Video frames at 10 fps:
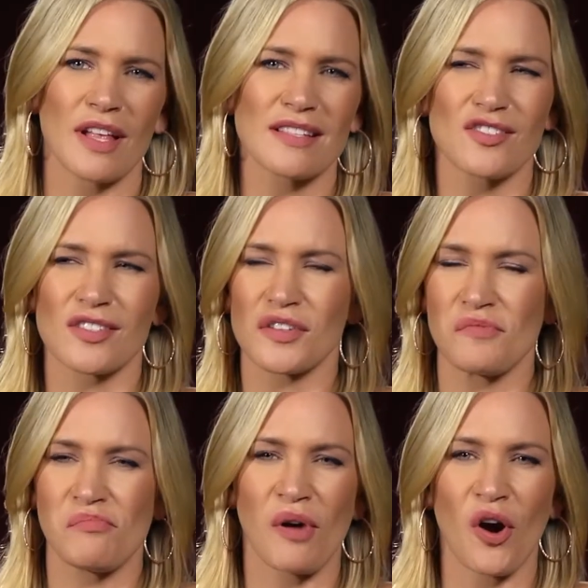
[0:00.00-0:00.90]
that's just
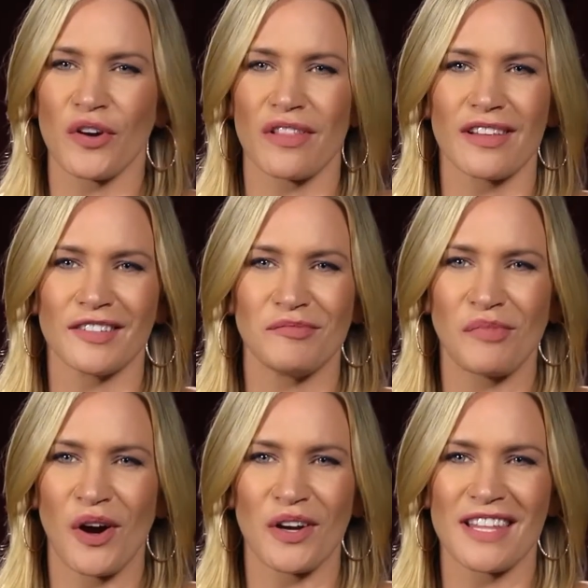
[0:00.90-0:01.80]
so part of
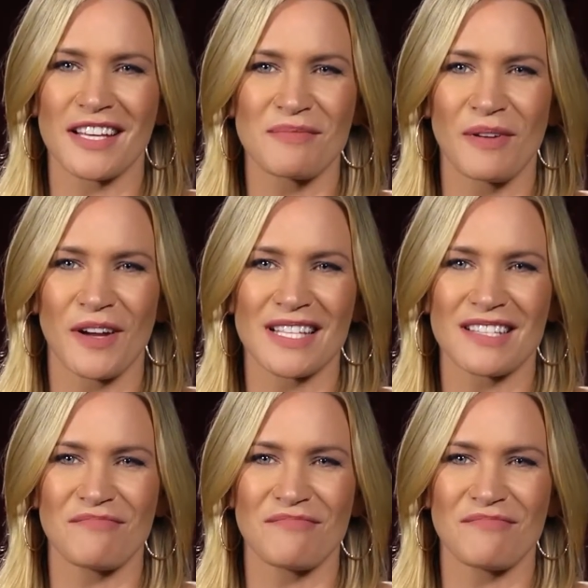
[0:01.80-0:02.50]
the experience